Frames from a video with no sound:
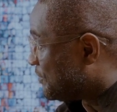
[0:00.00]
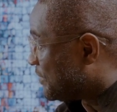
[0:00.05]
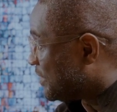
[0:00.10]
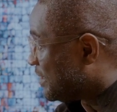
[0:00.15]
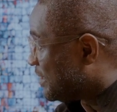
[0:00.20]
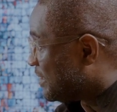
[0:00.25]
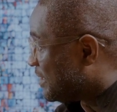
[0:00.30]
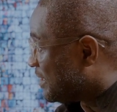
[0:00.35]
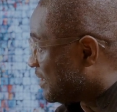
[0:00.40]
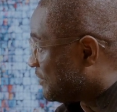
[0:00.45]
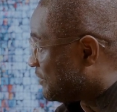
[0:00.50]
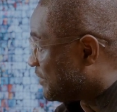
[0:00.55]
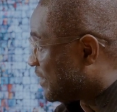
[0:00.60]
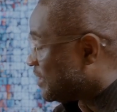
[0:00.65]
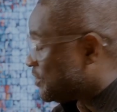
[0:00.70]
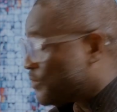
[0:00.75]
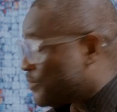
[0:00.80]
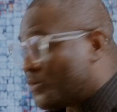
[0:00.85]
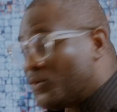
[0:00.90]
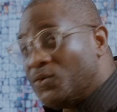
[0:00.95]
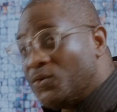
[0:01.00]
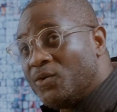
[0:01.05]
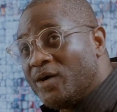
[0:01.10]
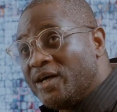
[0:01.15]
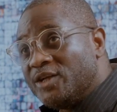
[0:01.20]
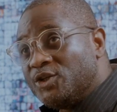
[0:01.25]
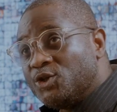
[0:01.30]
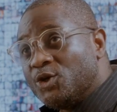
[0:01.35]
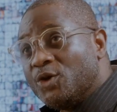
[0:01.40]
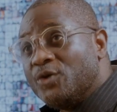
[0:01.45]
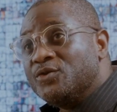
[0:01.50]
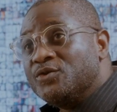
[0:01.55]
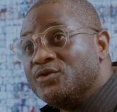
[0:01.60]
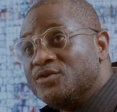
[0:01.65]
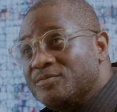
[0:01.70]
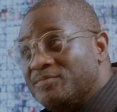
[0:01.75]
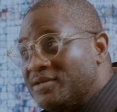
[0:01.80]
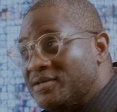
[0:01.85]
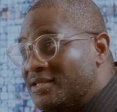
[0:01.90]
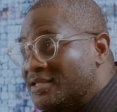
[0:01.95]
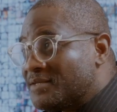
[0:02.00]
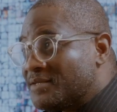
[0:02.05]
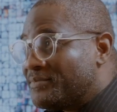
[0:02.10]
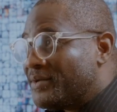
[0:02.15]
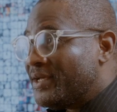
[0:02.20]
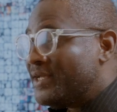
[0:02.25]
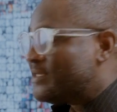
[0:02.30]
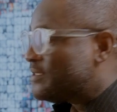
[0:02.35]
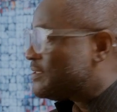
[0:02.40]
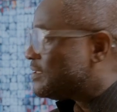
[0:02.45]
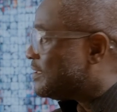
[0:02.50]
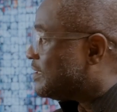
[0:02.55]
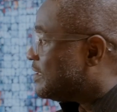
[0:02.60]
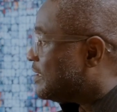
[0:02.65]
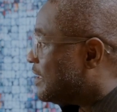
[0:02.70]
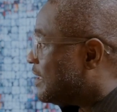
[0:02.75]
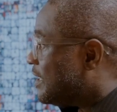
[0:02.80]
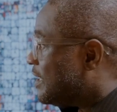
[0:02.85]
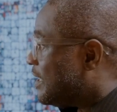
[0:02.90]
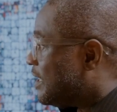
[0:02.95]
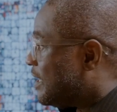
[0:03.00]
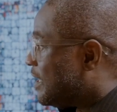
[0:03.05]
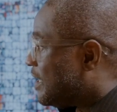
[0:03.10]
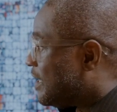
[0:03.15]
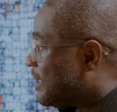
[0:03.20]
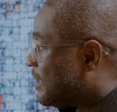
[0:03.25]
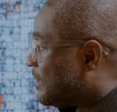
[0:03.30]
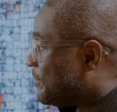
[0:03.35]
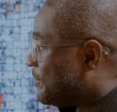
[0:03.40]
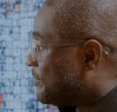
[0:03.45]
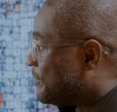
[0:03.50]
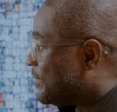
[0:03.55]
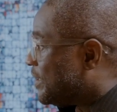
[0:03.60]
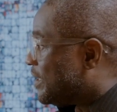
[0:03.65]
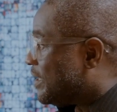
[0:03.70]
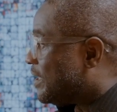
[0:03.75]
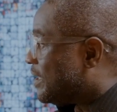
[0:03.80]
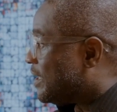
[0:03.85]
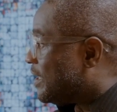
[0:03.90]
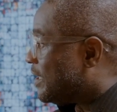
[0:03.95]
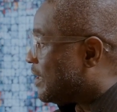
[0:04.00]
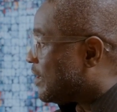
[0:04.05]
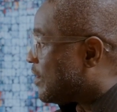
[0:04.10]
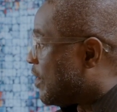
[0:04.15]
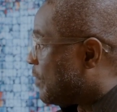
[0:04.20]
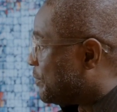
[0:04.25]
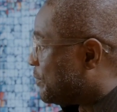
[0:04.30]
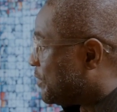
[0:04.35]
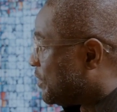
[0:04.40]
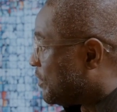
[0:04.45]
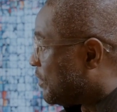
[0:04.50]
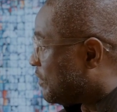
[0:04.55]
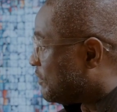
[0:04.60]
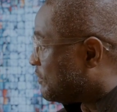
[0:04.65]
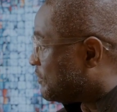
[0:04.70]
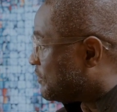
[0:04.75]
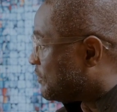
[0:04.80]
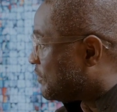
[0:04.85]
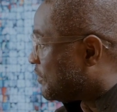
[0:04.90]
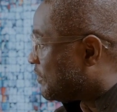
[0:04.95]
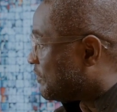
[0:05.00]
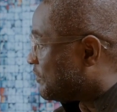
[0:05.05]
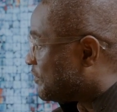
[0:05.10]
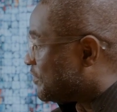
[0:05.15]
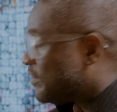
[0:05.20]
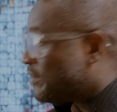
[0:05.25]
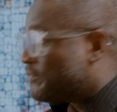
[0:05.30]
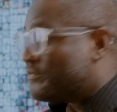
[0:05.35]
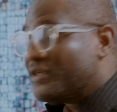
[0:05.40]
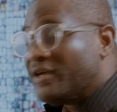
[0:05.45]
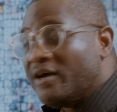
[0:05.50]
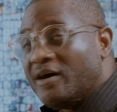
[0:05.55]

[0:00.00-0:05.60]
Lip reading: in the event, or who I chose to participate, a copy of the